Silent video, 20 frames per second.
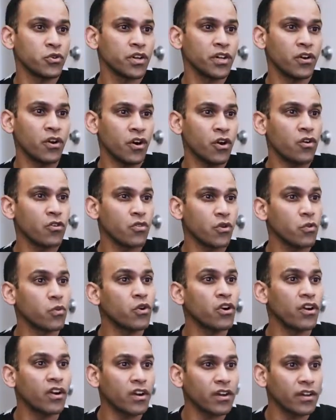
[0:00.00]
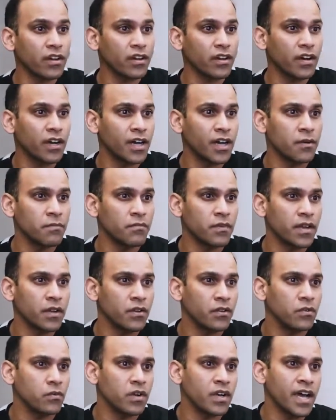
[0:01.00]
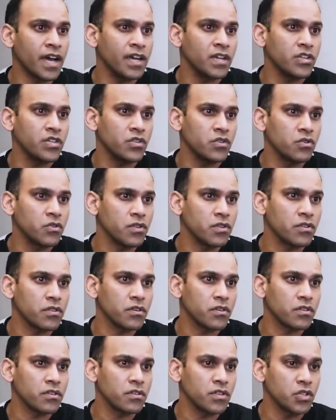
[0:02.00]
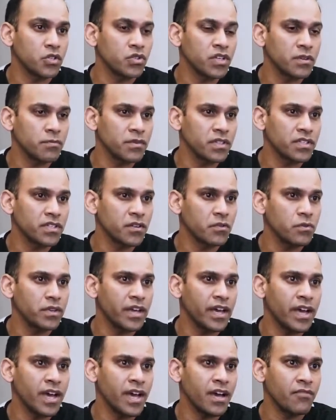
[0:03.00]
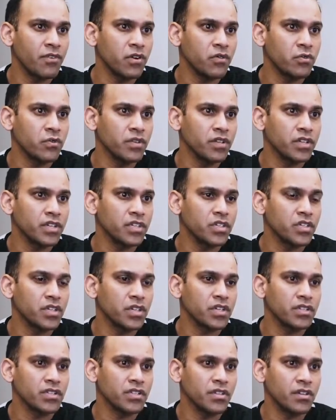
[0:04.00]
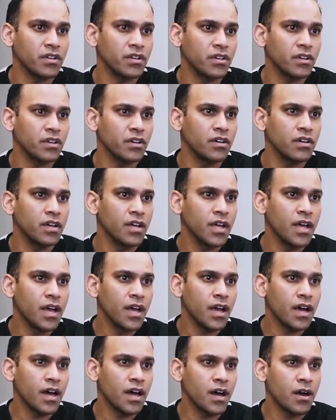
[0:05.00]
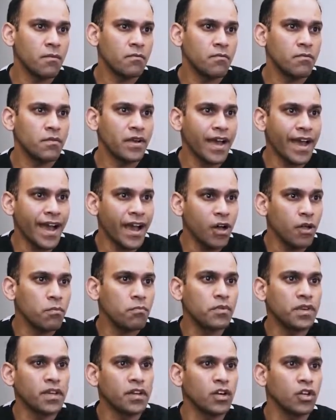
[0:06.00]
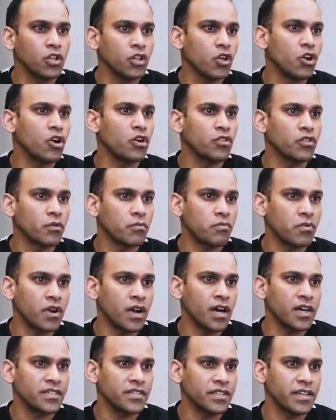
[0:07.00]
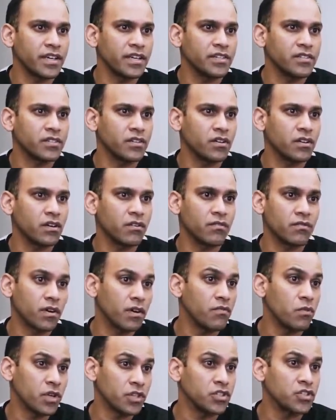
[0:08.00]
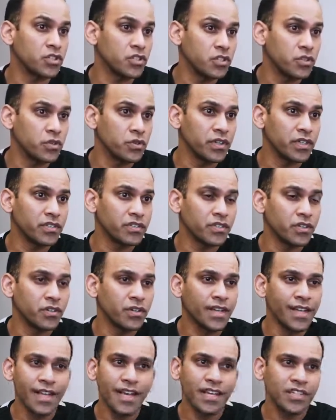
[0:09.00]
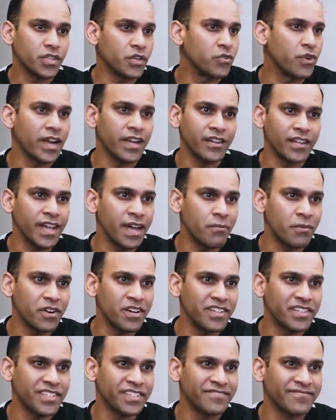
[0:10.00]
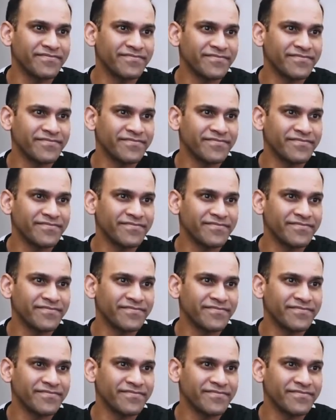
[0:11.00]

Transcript: doing all the work, and what I do with the treatments that we have are really just helping along the process of what you're doing. So it's a great collaboration.